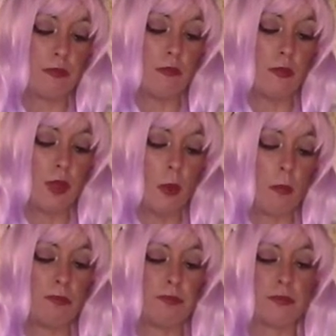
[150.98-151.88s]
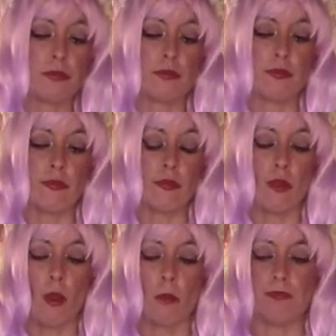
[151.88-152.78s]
[no speech]